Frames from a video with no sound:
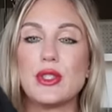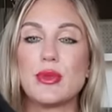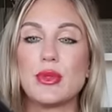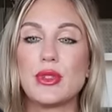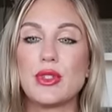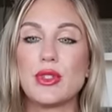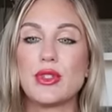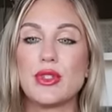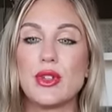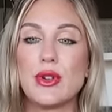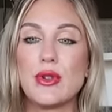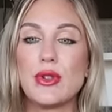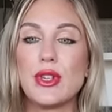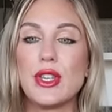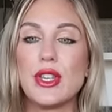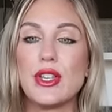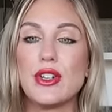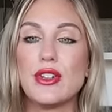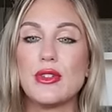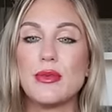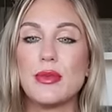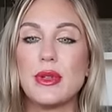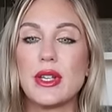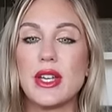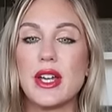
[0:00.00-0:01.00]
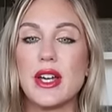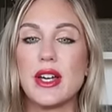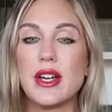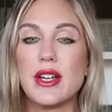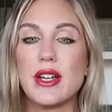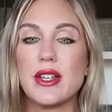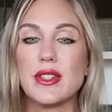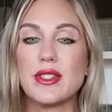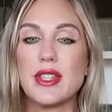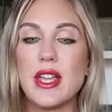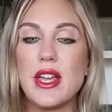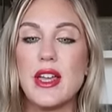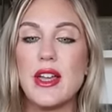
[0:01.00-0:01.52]
these were so cute
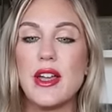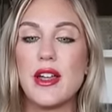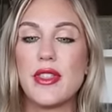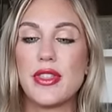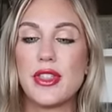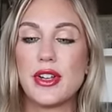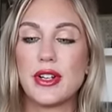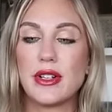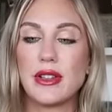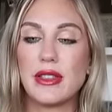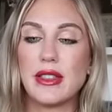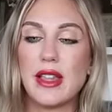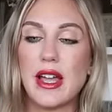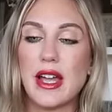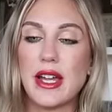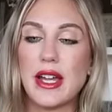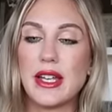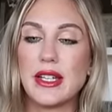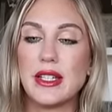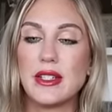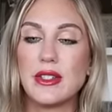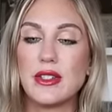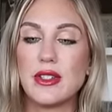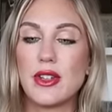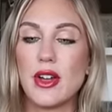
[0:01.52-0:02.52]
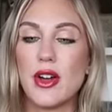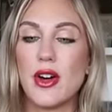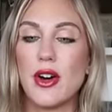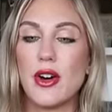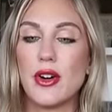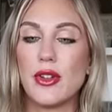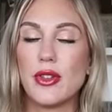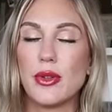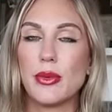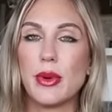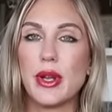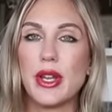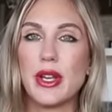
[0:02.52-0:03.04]
because they're lined
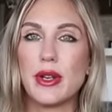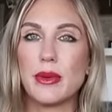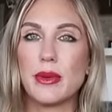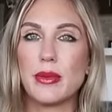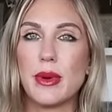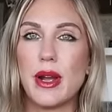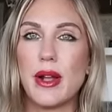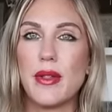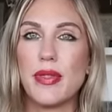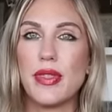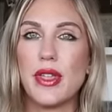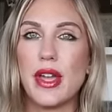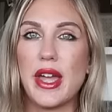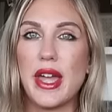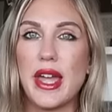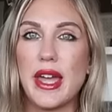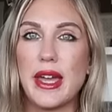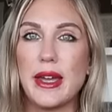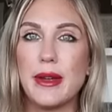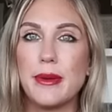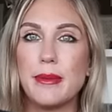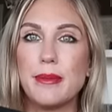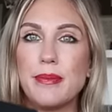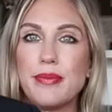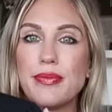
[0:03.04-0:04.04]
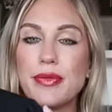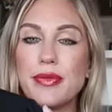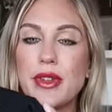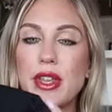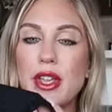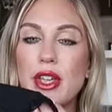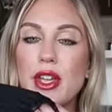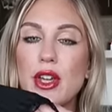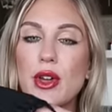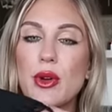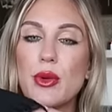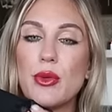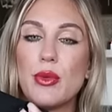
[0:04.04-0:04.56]
all the way around the hem
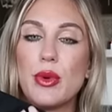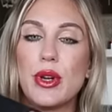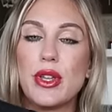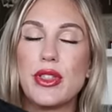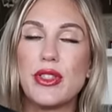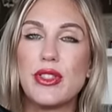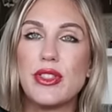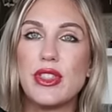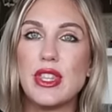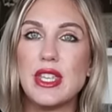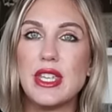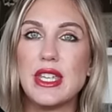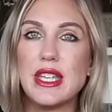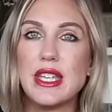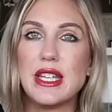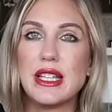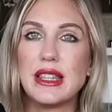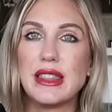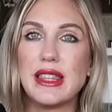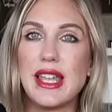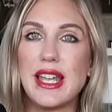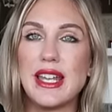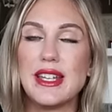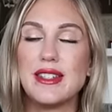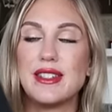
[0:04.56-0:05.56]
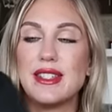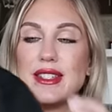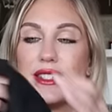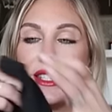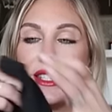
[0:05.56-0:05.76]
with the lace